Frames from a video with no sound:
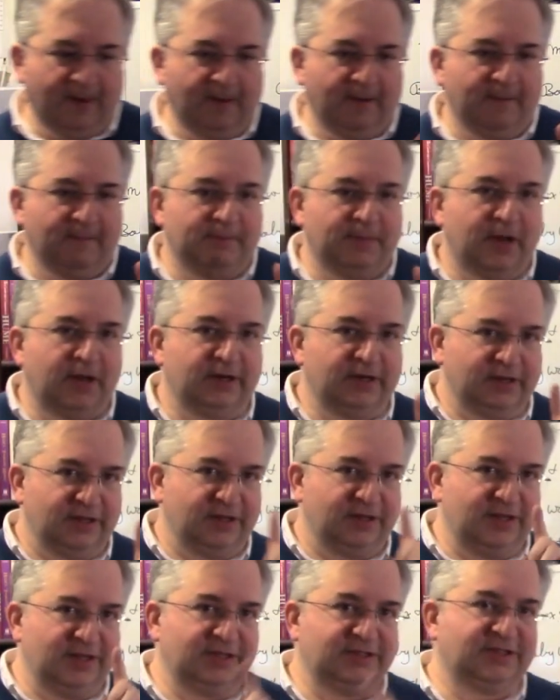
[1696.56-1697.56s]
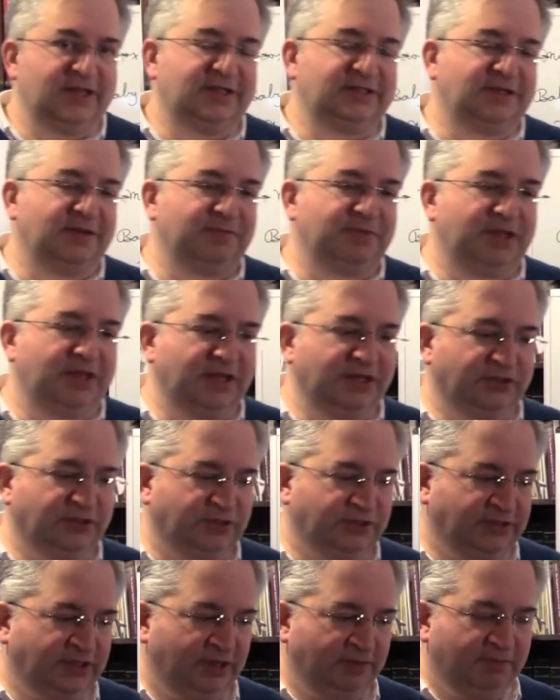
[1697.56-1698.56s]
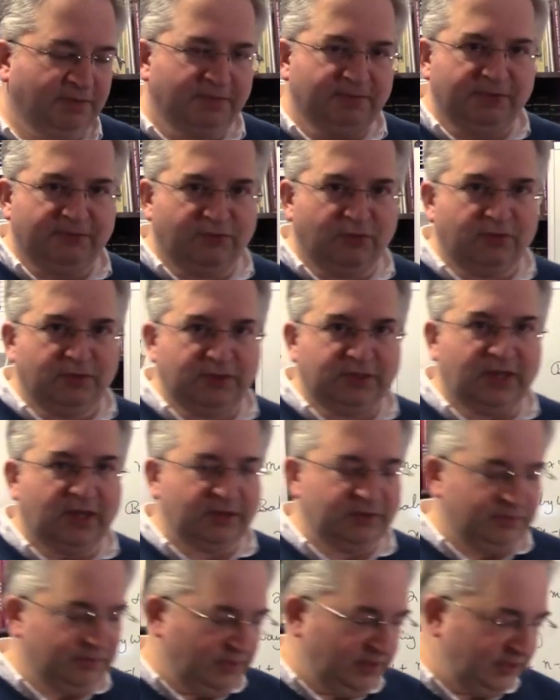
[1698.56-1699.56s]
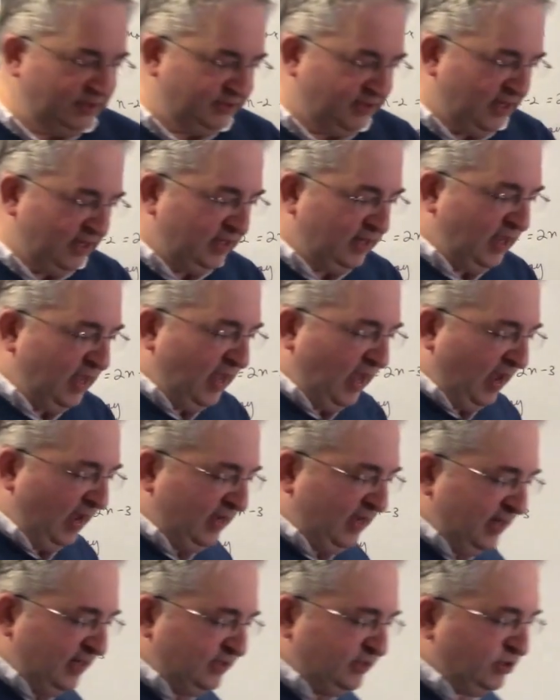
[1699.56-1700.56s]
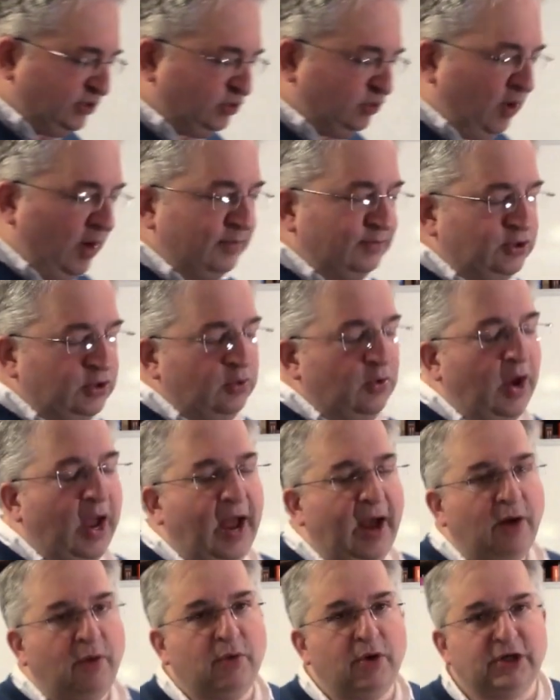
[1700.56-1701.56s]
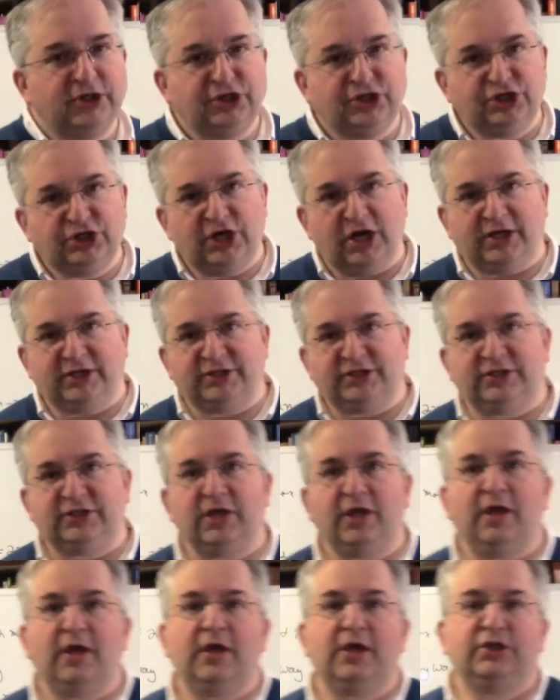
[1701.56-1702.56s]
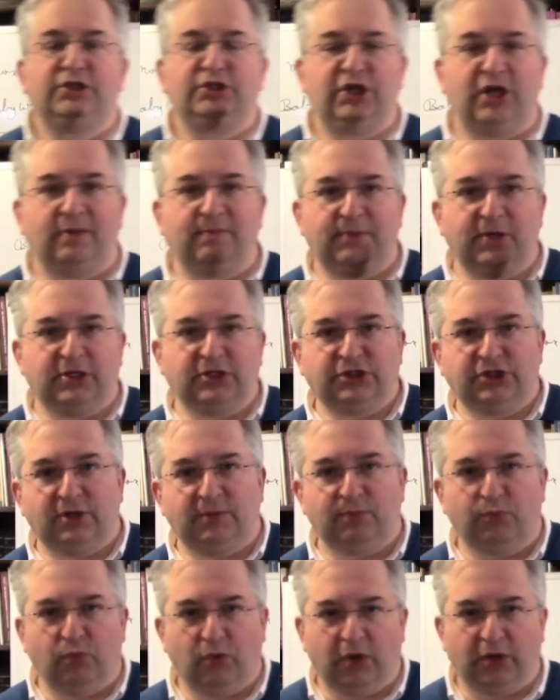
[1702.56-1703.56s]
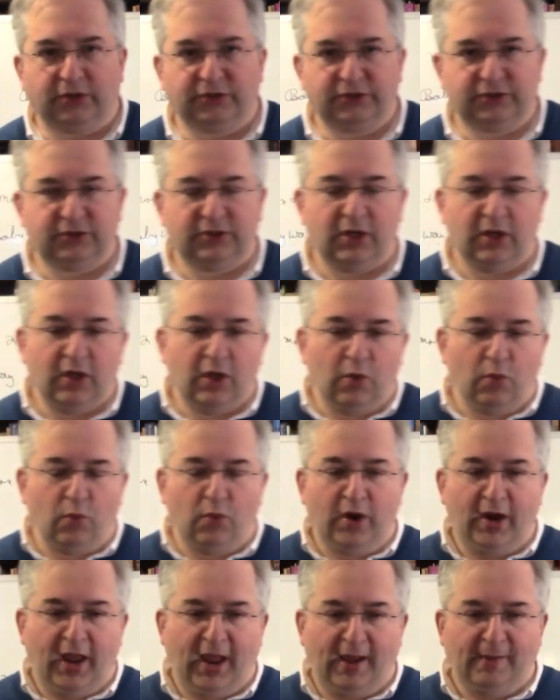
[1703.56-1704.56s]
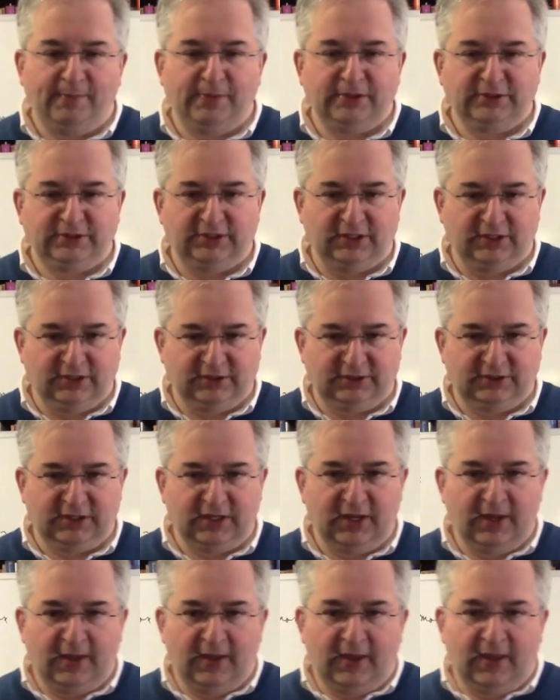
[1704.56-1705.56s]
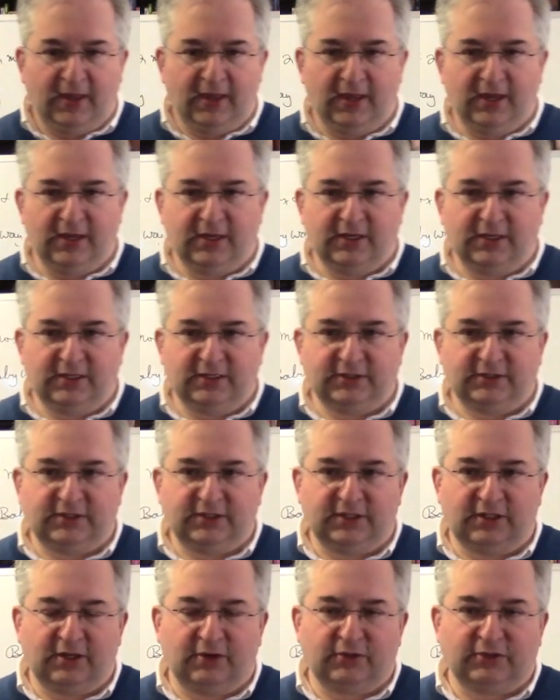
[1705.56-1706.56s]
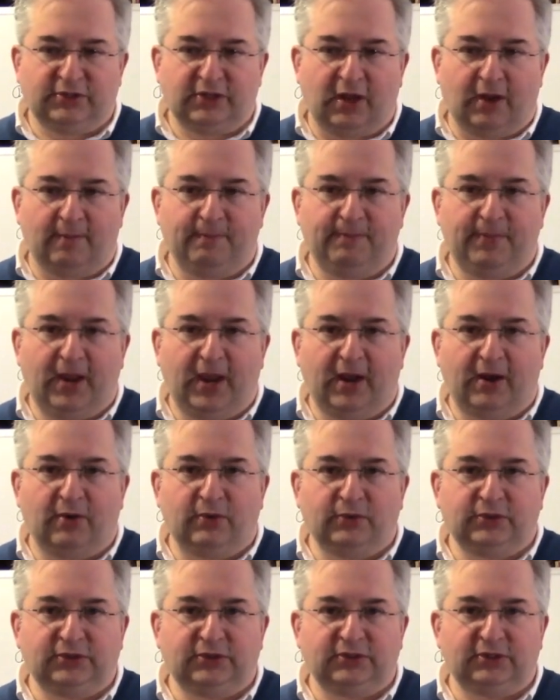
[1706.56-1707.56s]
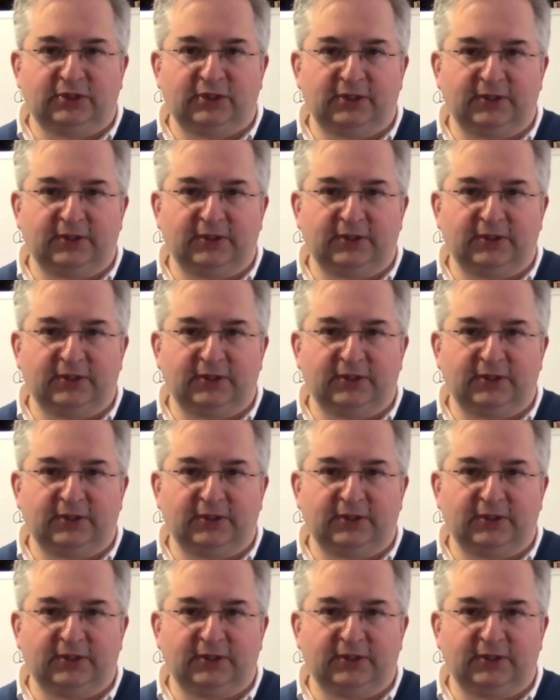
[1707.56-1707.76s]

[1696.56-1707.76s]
But he said something interesting. But before we tell you what he said, I got to describe to you how a chess championship works. What happens is there's about